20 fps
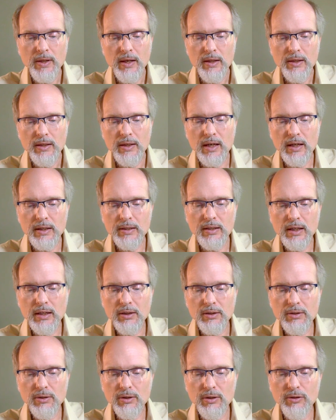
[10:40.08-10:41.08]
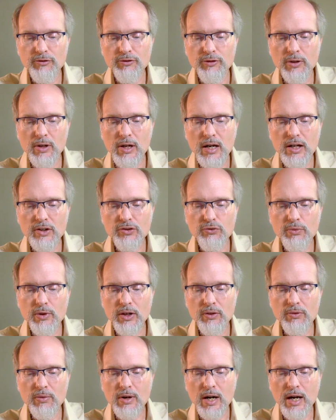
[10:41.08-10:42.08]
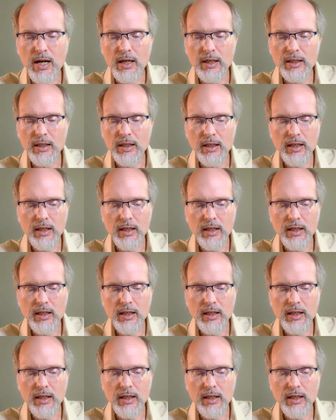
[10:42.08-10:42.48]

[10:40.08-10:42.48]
the identical flaws run riot in